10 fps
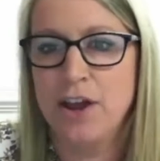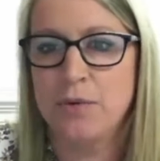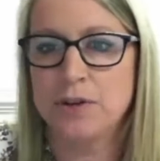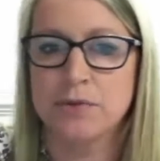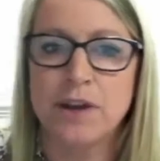
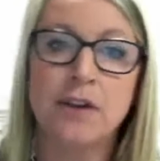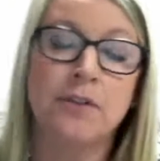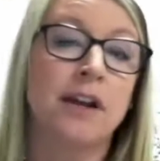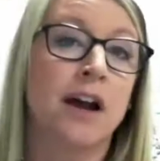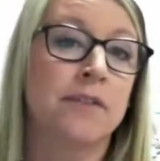which will not
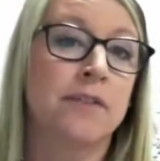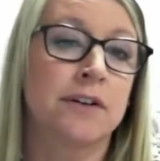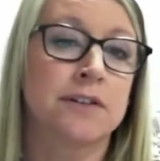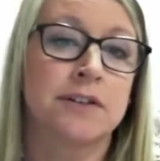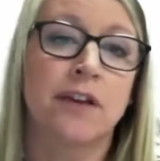only
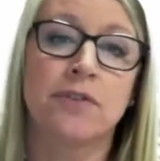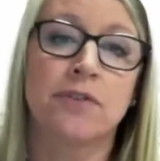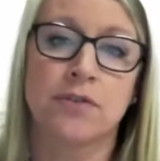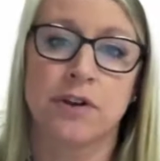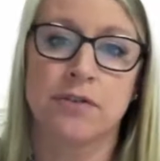cover several
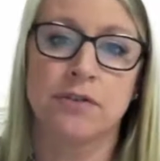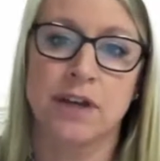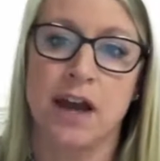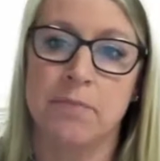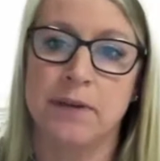critical
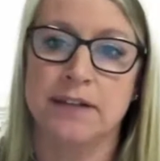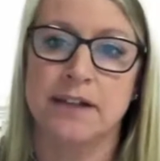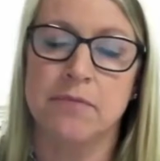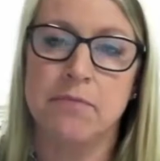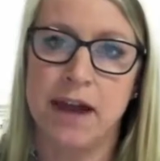topics
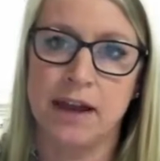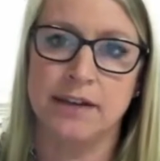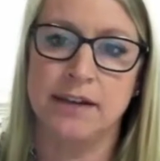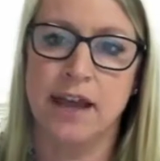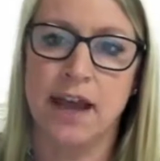
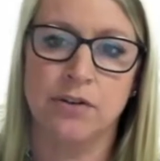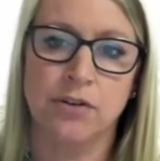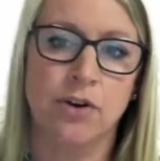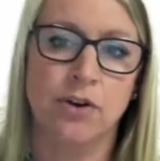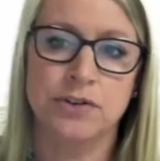impacting the
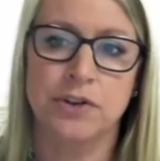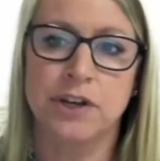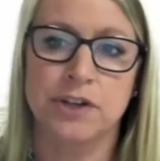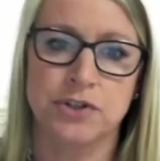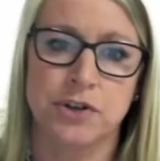agriculture
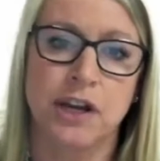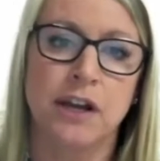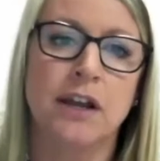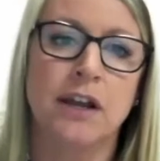industry,